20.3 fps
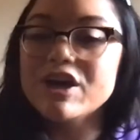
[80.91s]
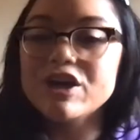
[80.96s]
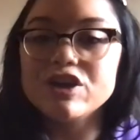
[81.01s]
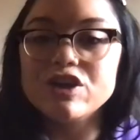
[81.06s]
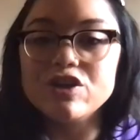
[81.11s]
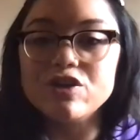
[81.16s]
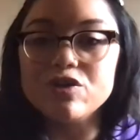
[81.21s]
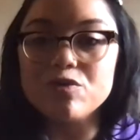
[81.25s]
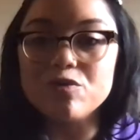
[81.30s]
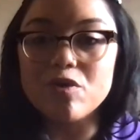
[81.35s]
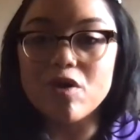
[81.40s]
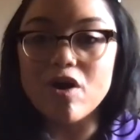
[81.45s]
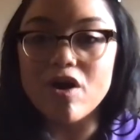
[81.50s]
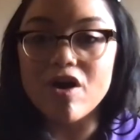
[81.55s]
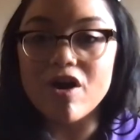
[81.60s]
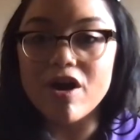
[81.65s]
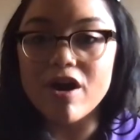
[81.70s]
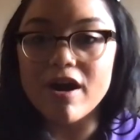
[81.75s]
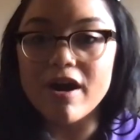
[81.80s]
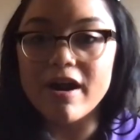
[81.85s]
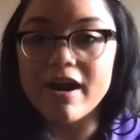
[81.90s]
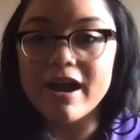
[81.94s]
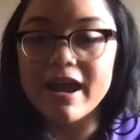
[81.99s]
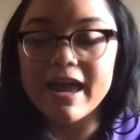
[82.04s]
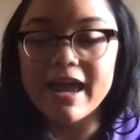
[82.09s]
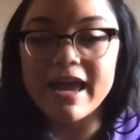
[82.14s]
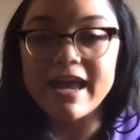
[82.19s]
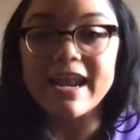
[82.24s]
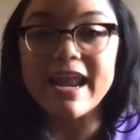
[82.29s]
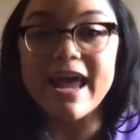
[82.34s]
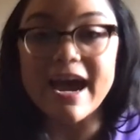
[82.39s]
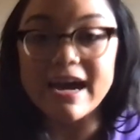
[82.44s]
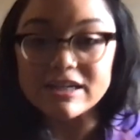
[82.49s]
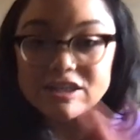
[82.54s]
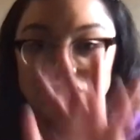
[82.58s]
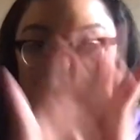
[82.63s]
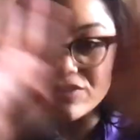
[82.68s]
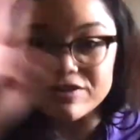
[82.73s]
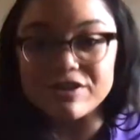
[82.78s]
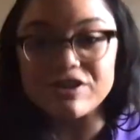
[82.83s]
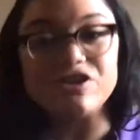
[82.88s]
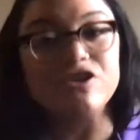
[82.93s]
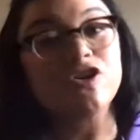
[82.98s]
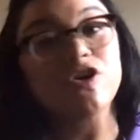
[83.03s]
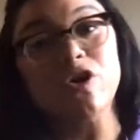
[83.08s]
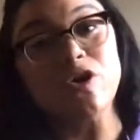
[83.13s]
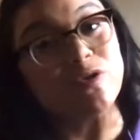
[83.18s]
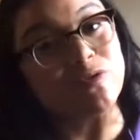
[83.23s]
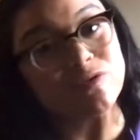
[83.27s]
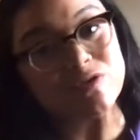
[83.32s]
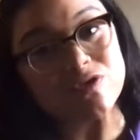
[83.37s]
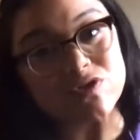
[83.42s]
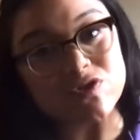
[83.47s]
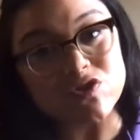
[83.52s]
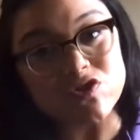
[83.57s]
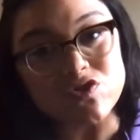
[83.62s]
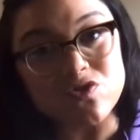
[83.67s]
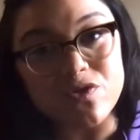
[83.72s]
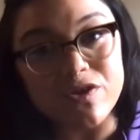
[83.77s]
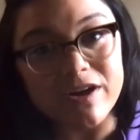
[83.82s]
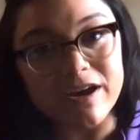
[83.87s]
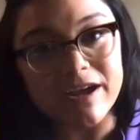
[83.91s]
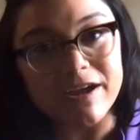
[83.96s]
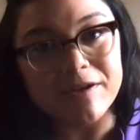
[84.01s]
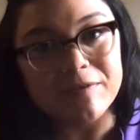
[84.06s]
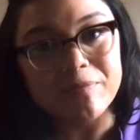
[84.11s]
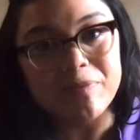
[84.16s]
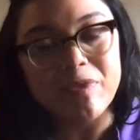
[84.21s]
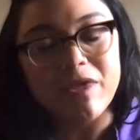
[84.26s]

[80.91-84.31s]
You are an actor in your own story.